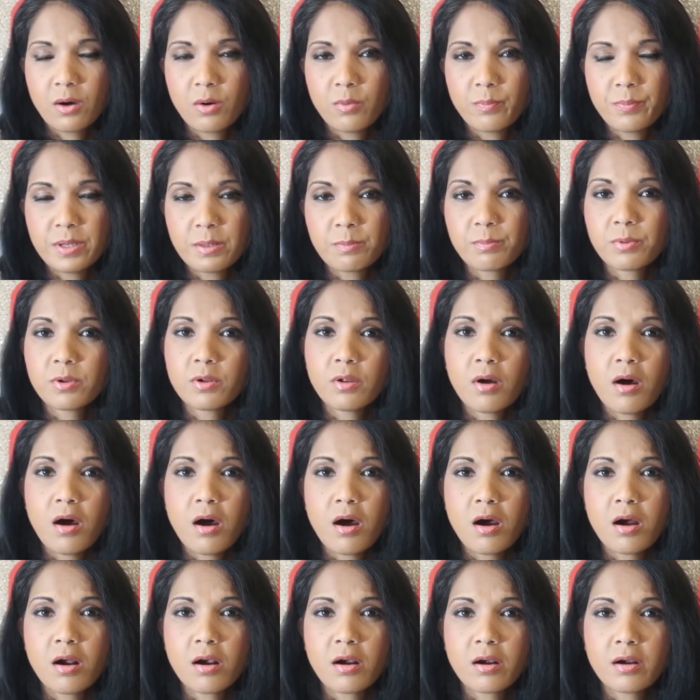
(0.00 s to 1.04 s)
people
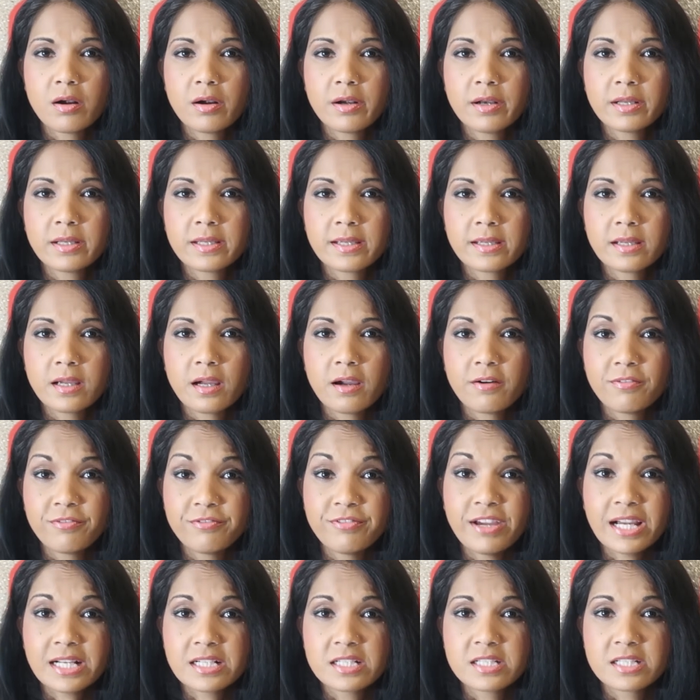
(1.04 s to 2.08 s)
are
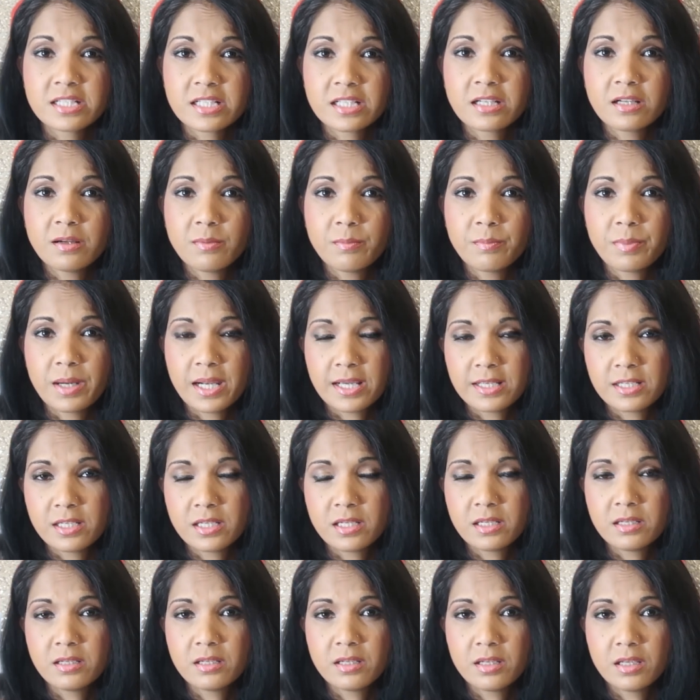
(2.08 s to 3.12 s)
affecting
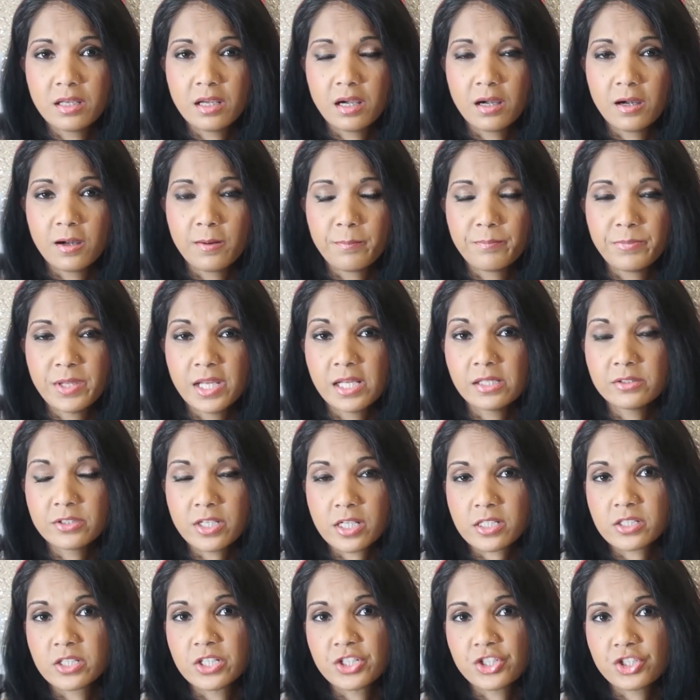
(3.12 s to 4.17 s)
by nail
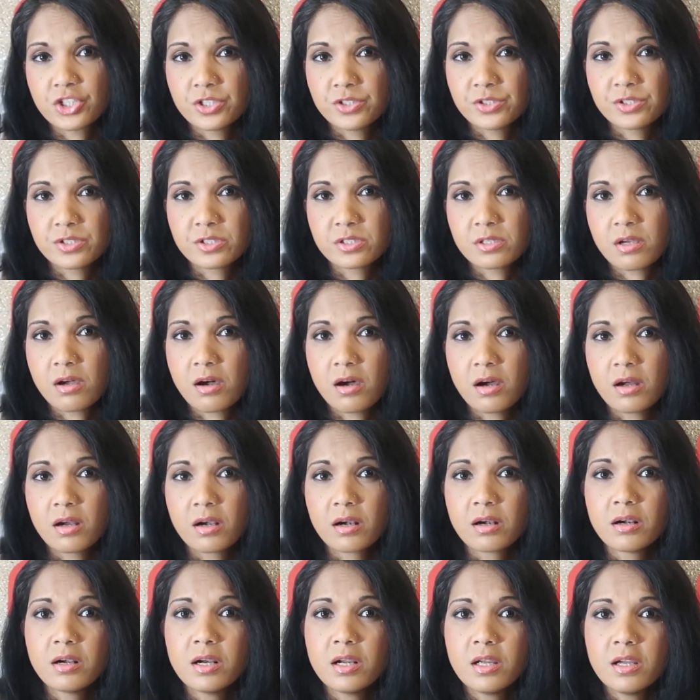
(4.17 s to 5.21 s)
technicians
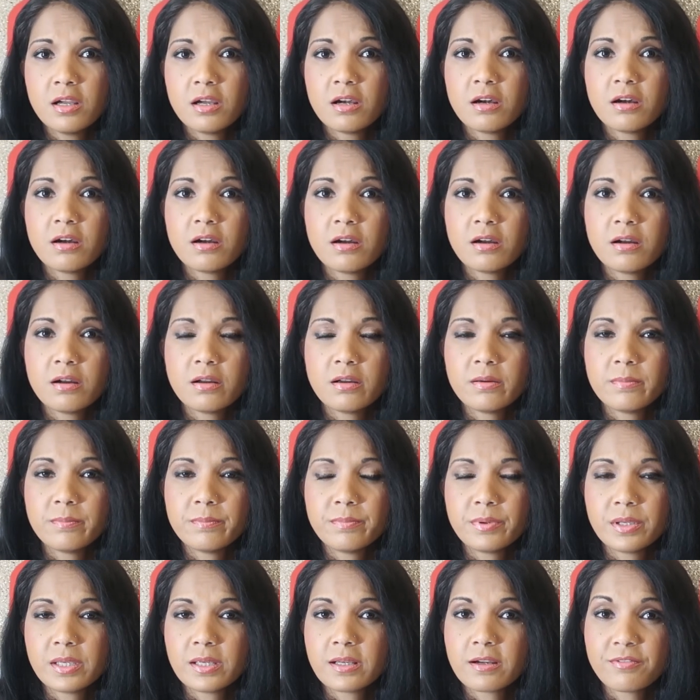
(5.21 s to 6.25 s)
are
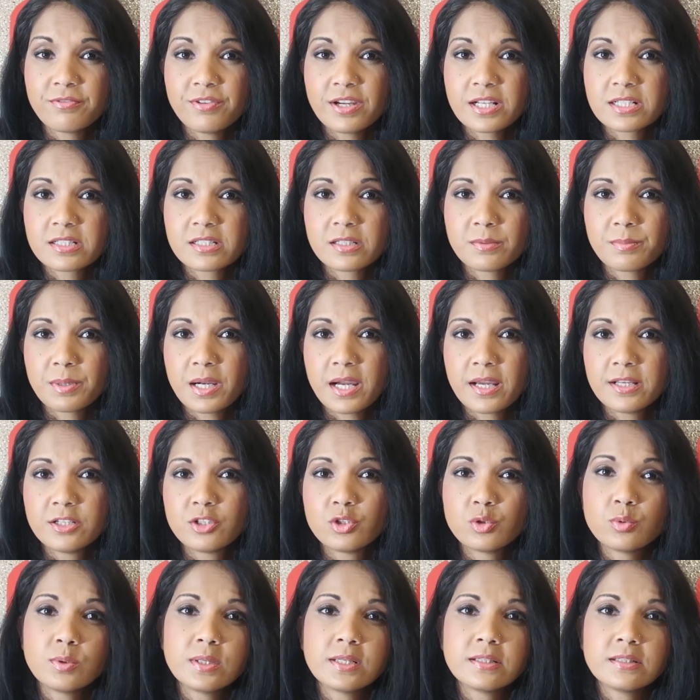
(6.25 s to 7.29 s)
being affected by
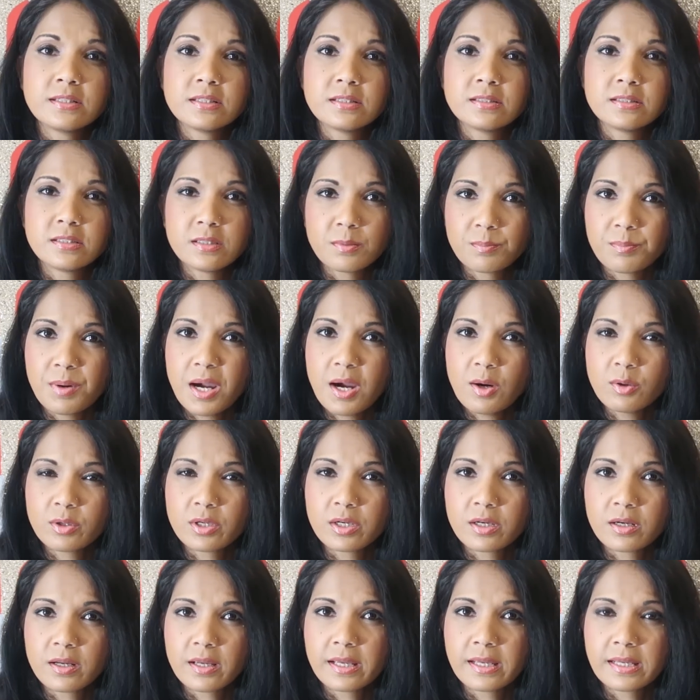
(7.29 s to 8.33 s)
doing dip
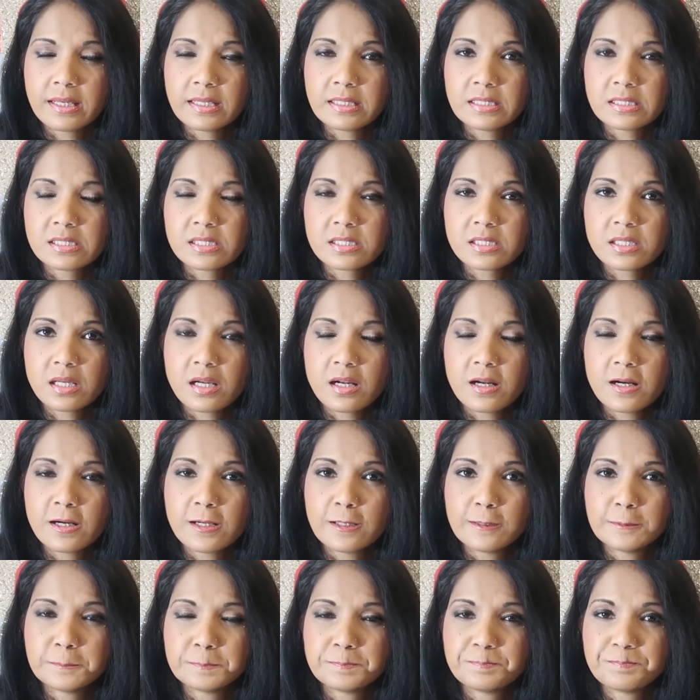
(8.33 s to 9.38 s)
powder. And
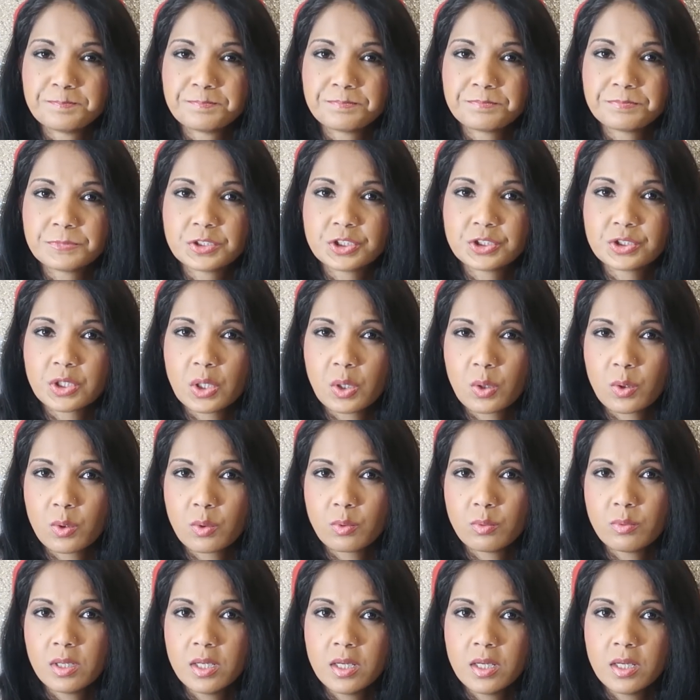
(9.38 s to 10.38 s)
so